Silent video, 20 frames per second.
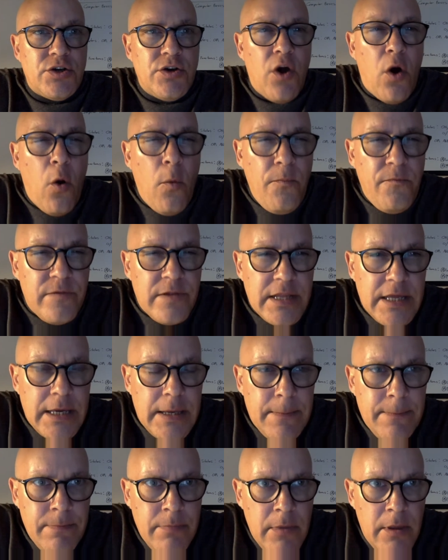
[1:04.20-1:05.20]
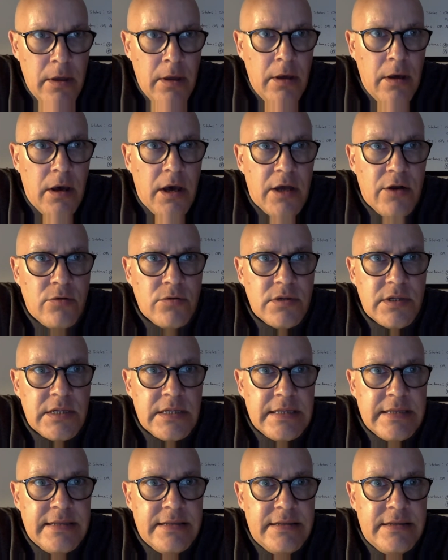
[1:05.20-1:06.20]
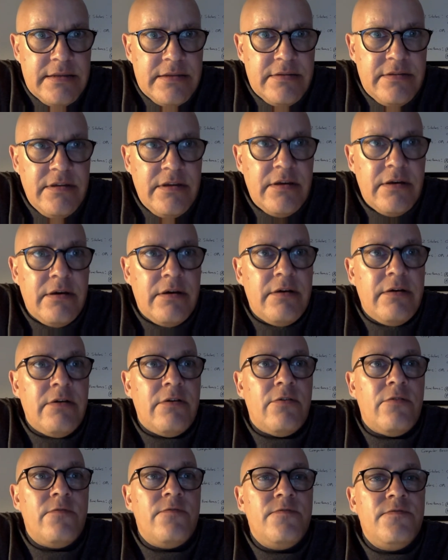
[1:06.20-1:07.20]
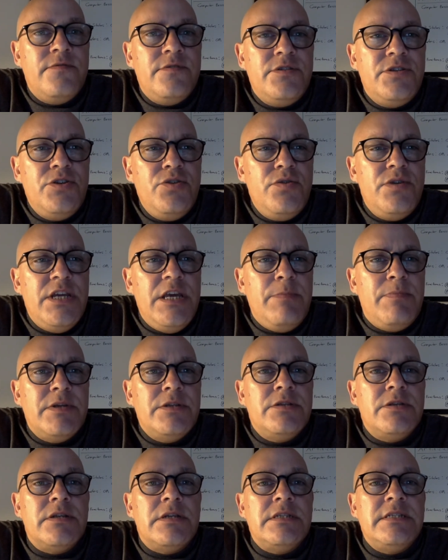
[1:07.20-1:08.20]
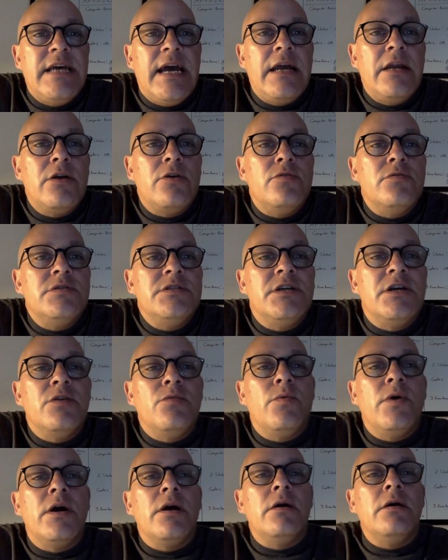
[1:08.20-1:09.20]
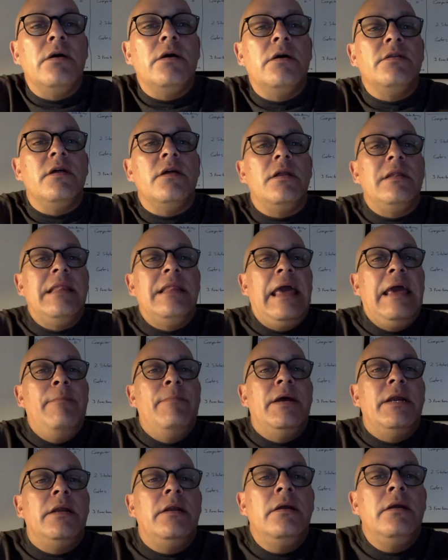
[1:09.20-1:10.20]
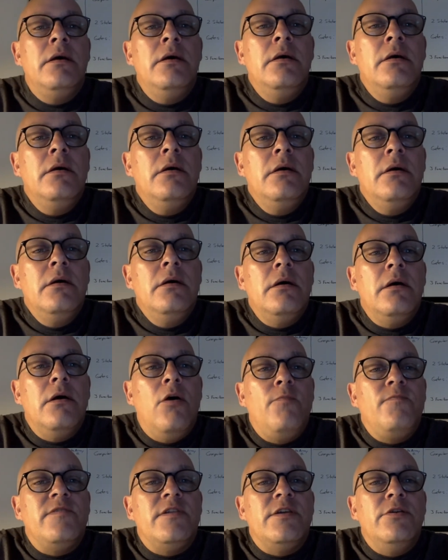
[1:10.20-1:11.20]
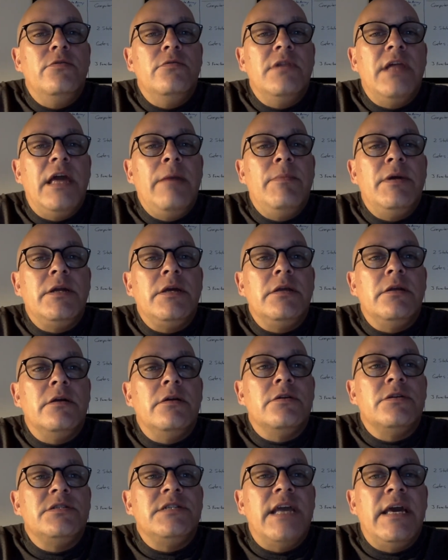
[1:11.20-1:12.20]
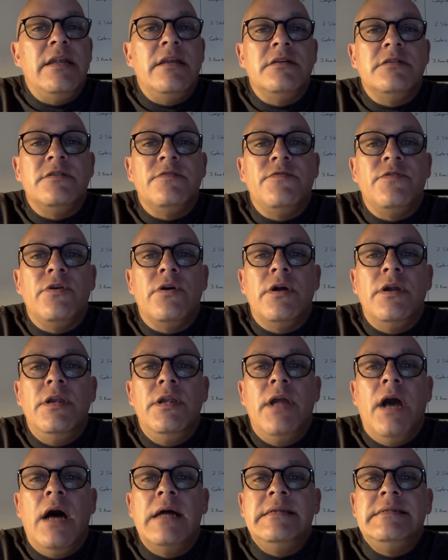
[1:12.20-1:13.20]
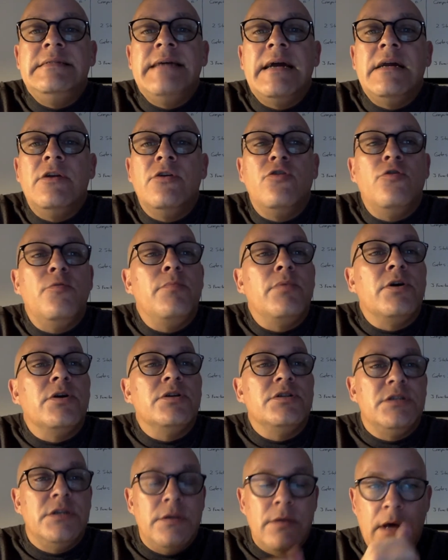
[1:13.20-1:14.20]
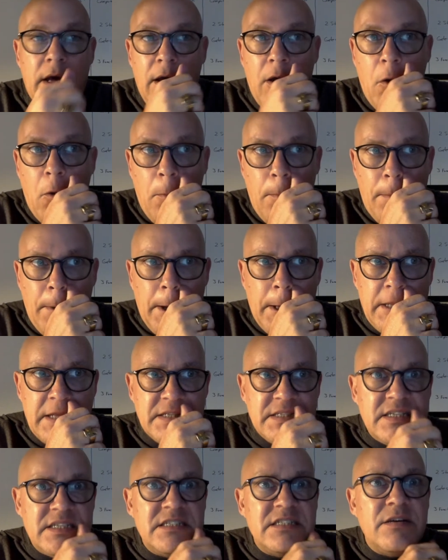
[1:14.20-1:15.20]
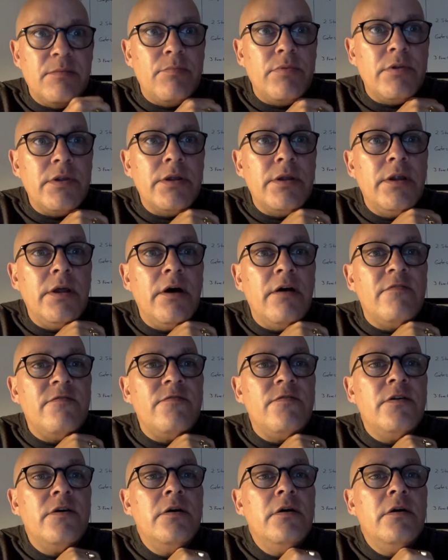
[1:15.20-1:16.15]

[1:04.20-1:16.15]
and hopefully I don't delve too deep into the technicals here where the layman, hopefully you laymen can understand this if you're a non-technical person. I hope this is simple enough.